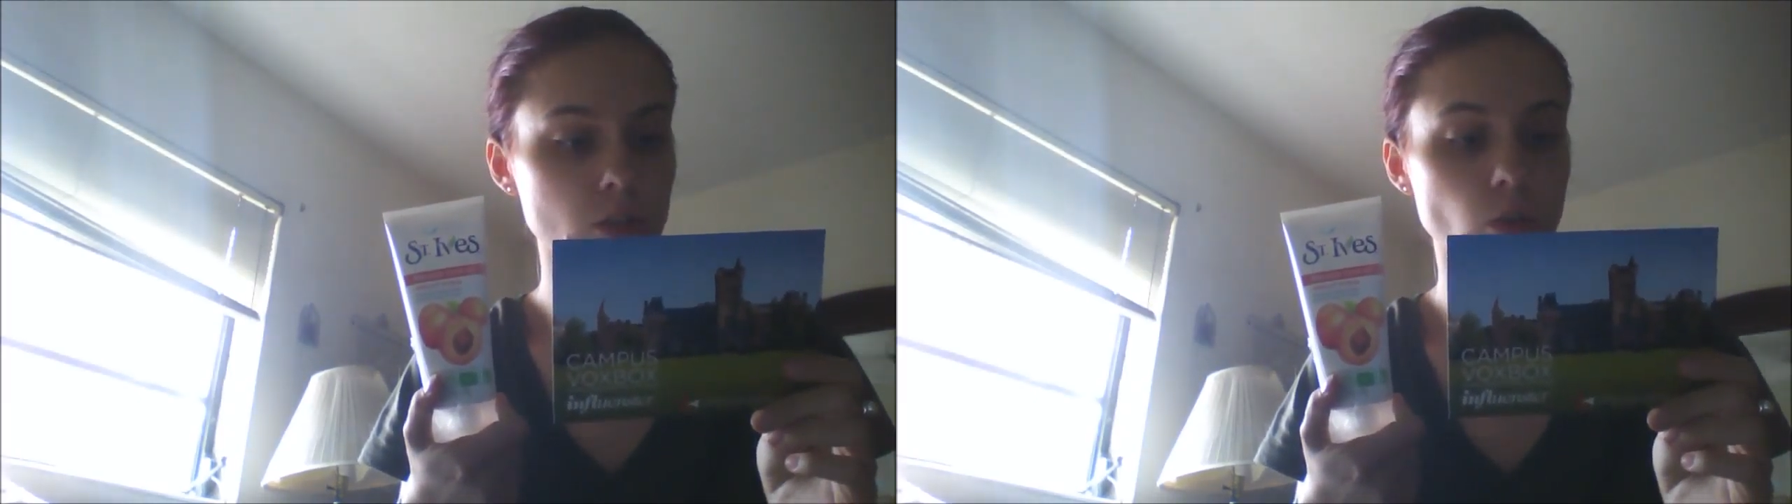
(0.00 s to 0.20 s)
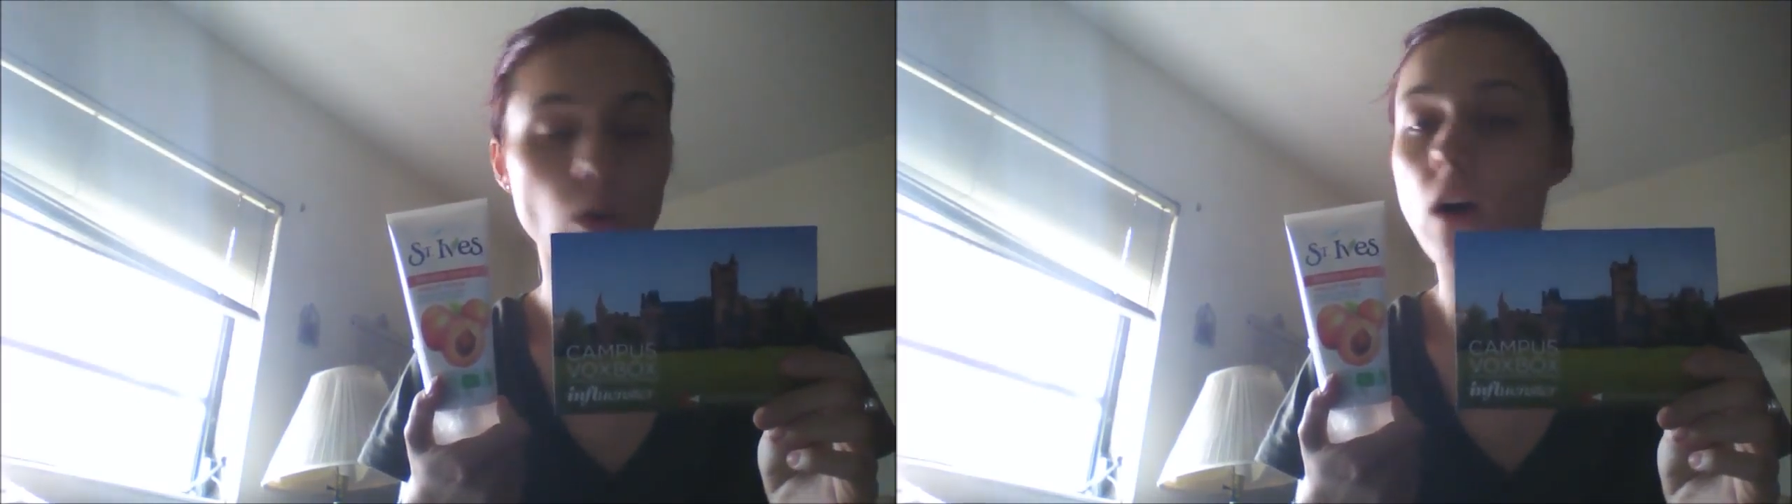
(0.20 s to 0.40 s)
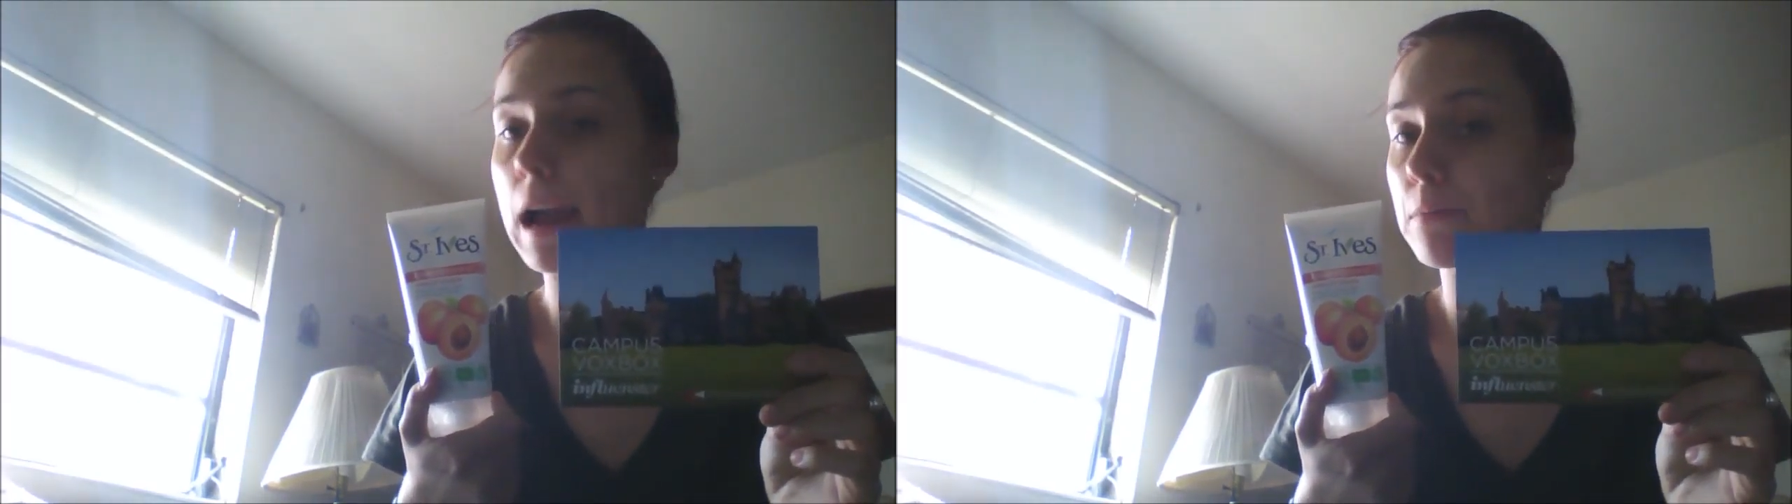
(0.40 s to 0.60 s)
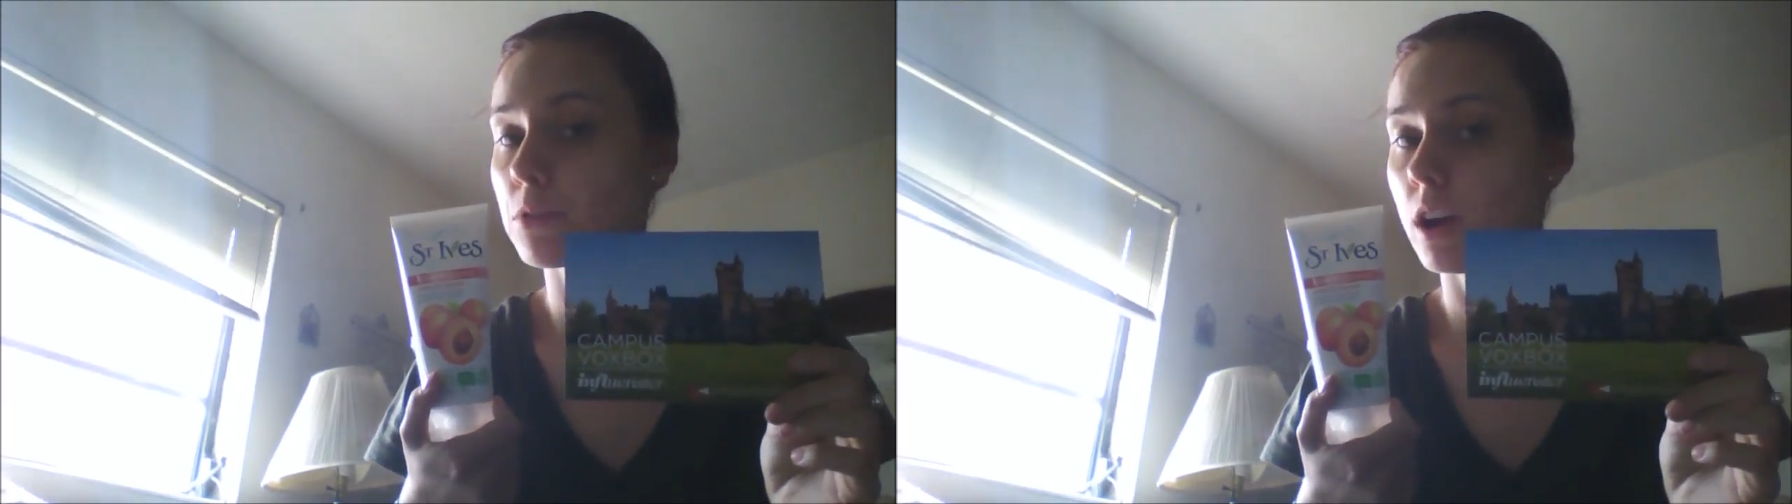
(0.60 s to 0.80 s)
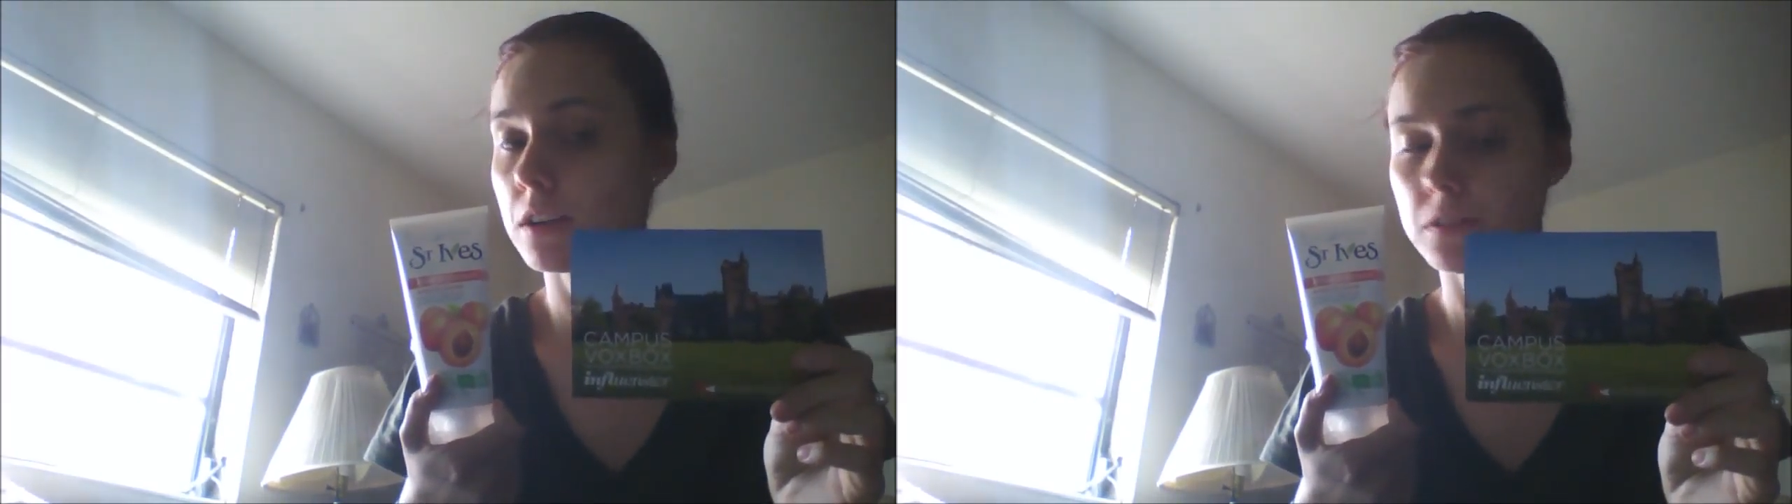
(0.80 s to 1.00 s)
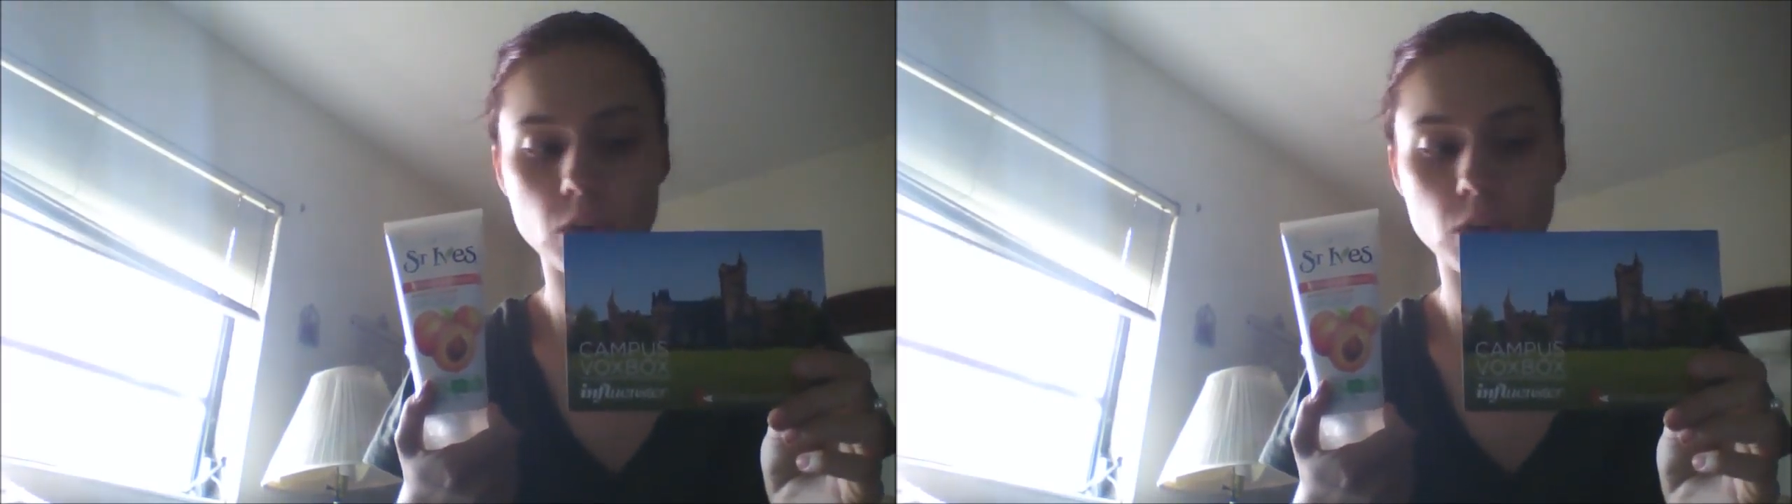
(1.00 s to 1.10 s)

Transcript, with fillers: Control Apricot